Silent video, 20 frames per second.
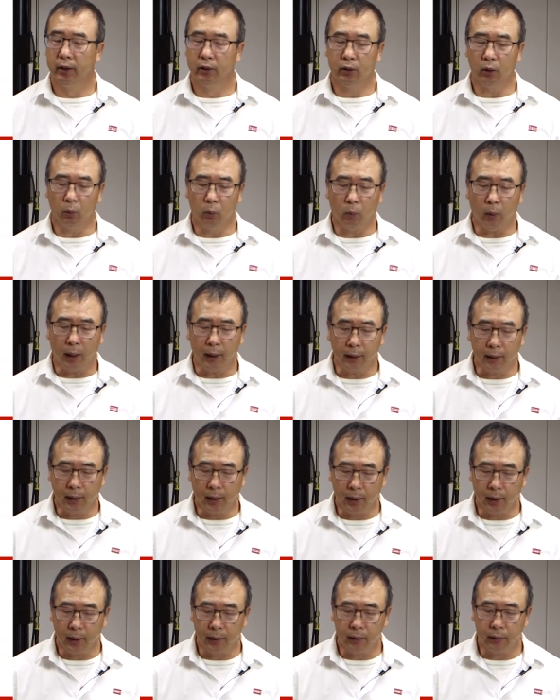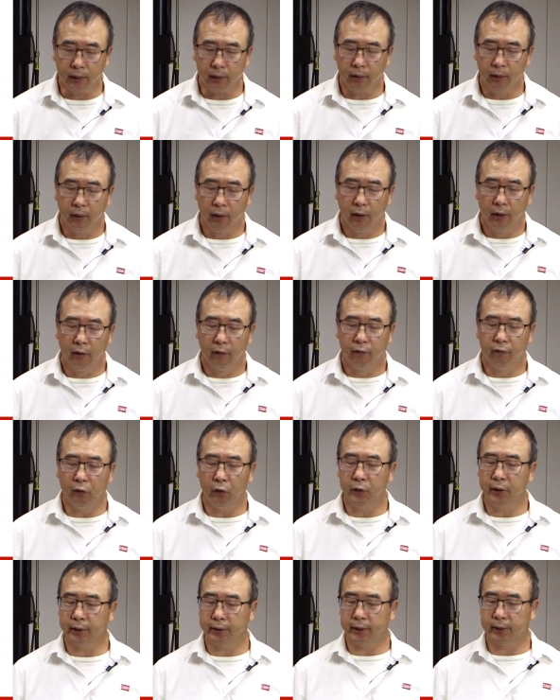So one kind
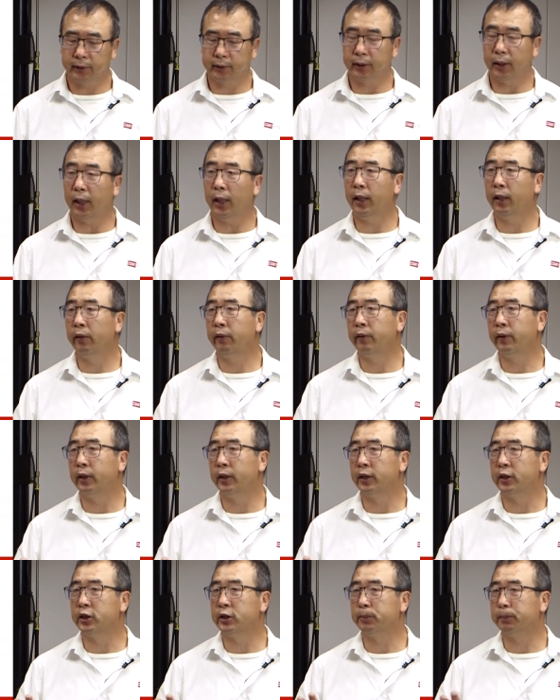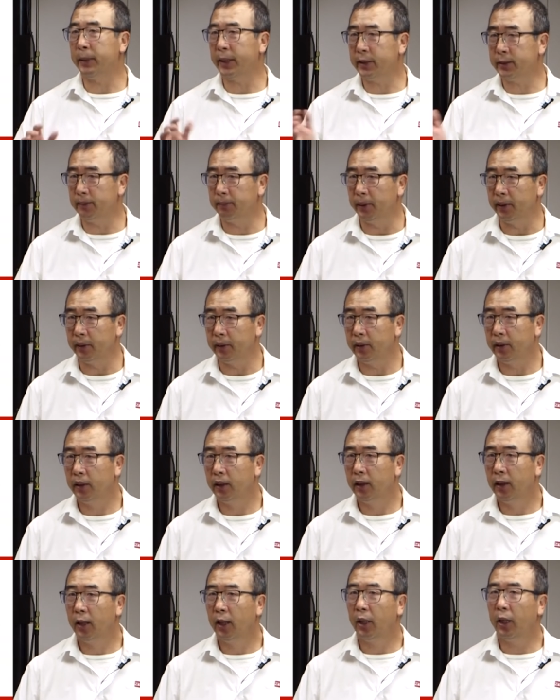focus on the specimen,
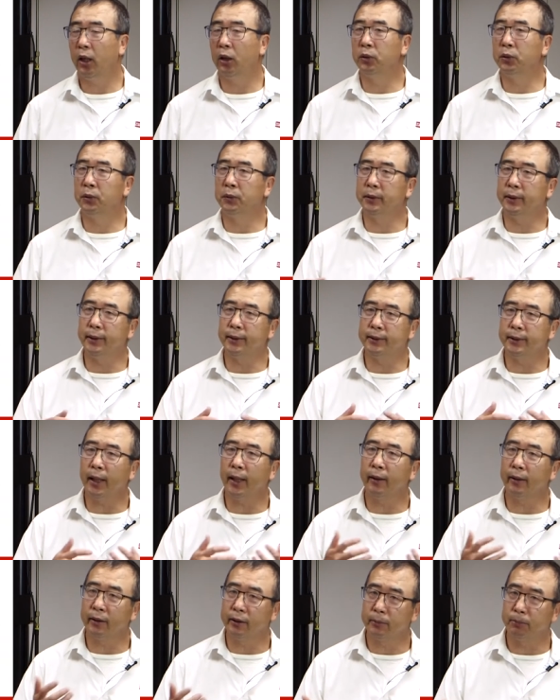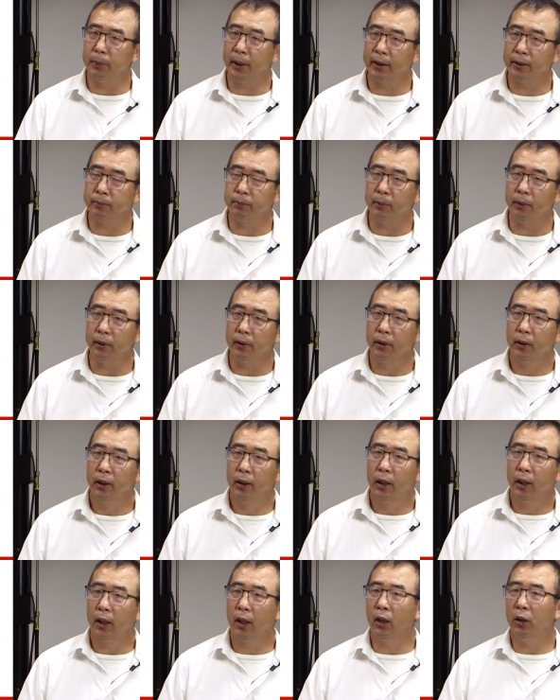how you design the specimen,
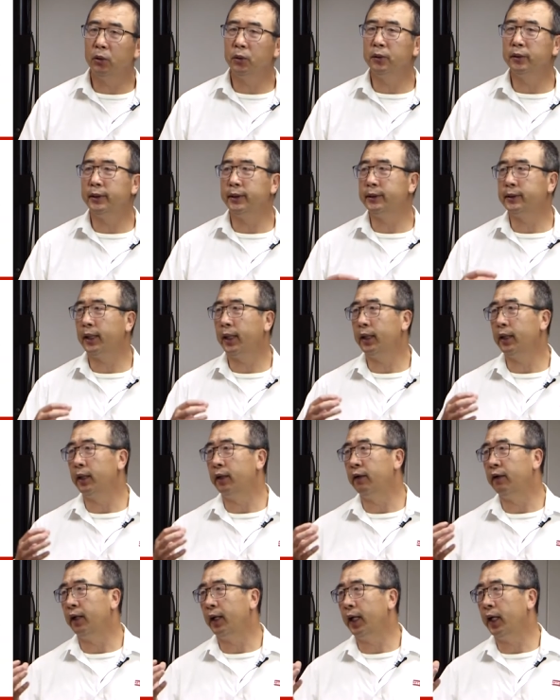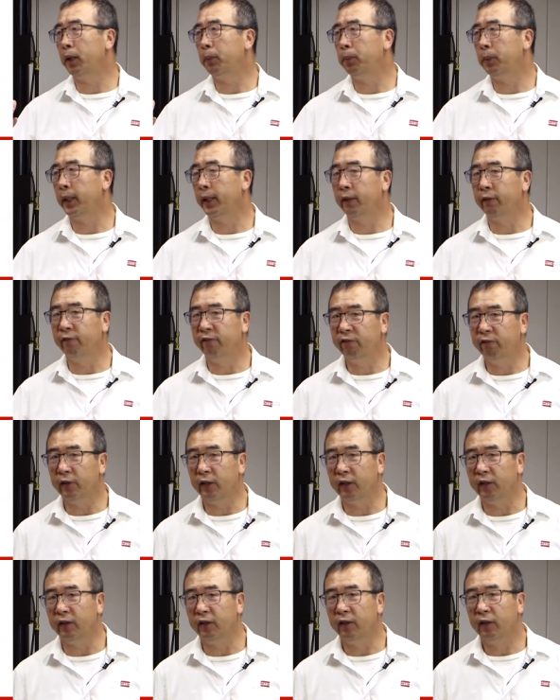how you design an airplane
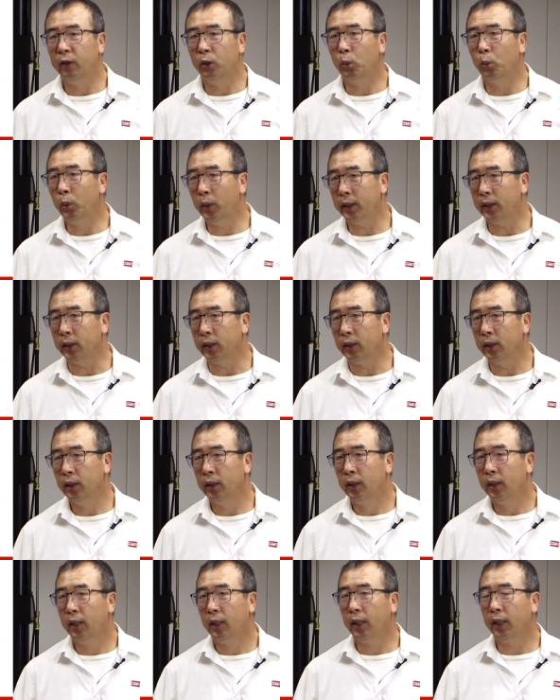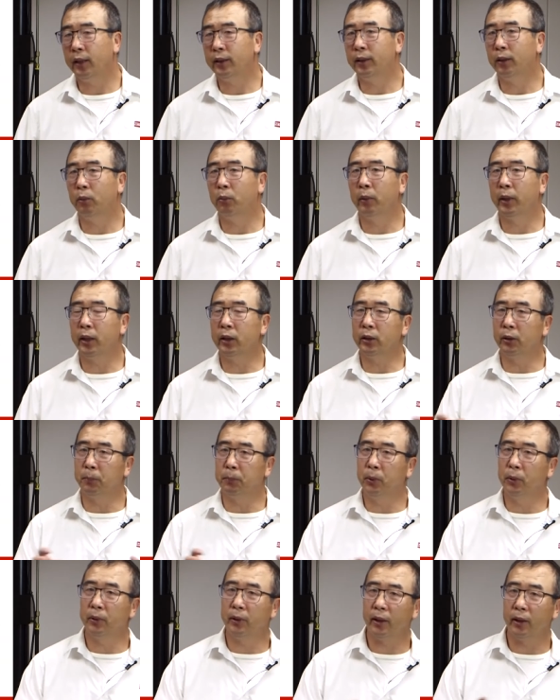uh, wing, and where you
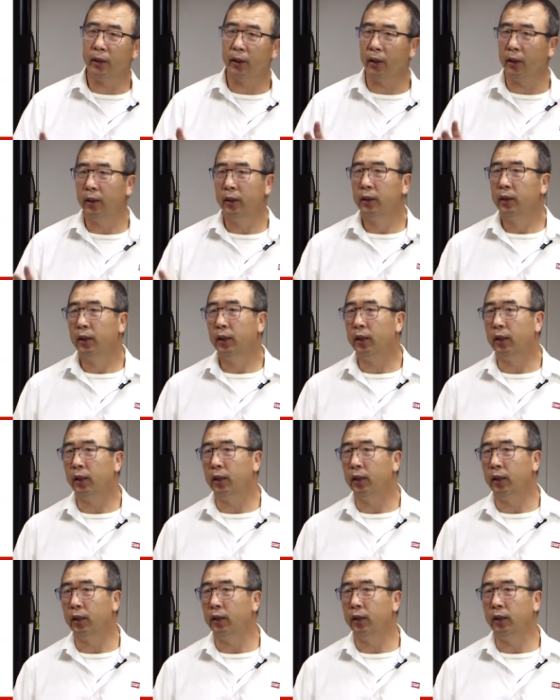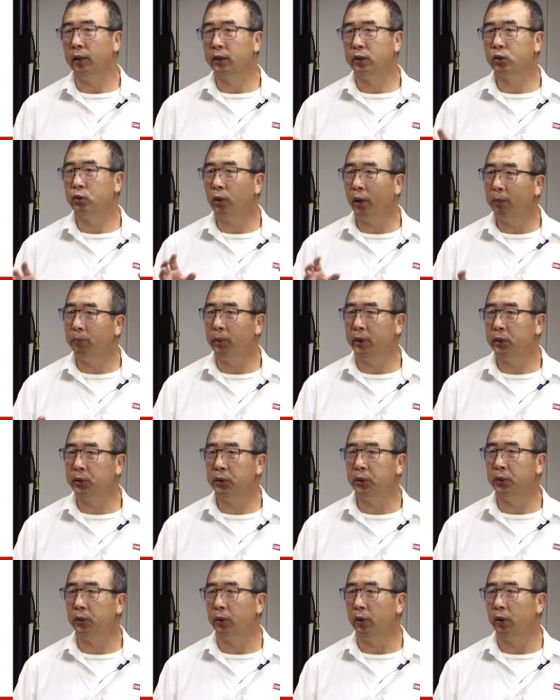put the uh, strong
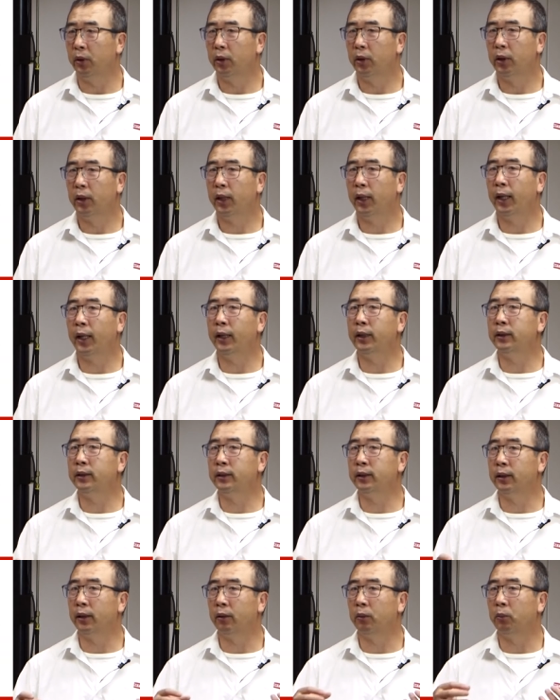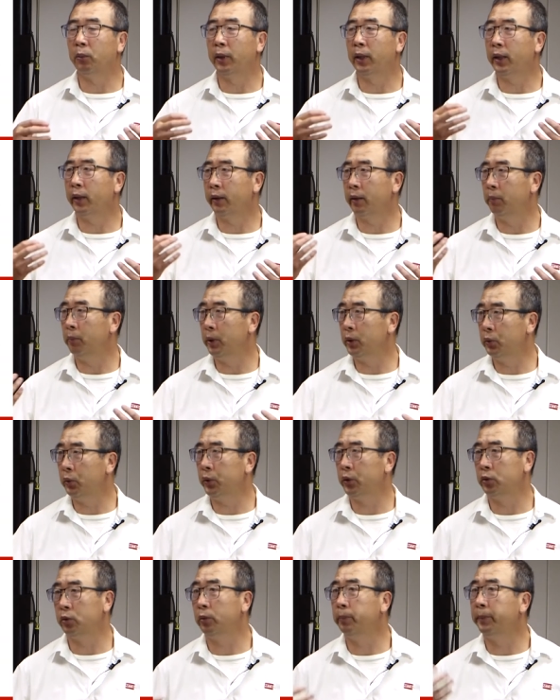material, and uh, where the
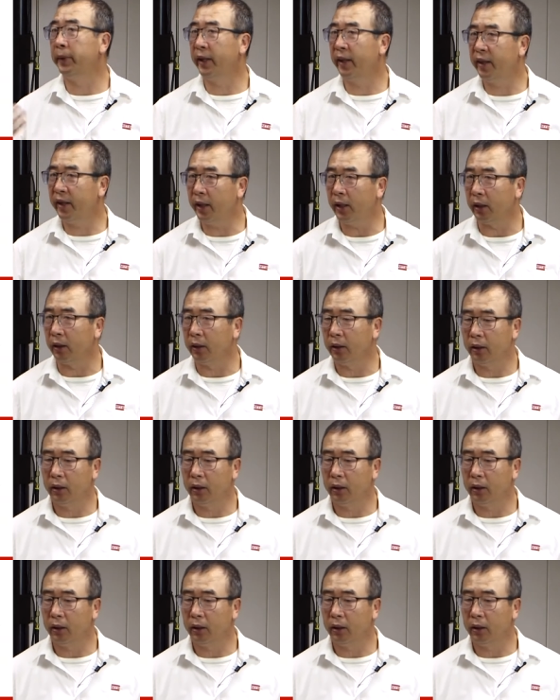material should be thin.